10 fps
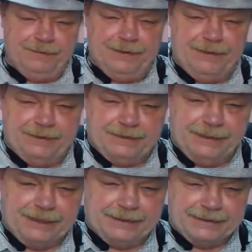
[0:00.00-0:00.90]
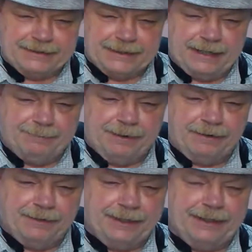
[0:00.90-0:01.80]
is like on the
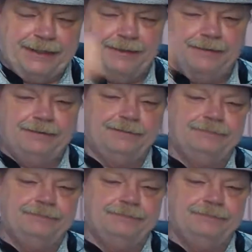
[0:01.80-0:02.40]
sidebar right here.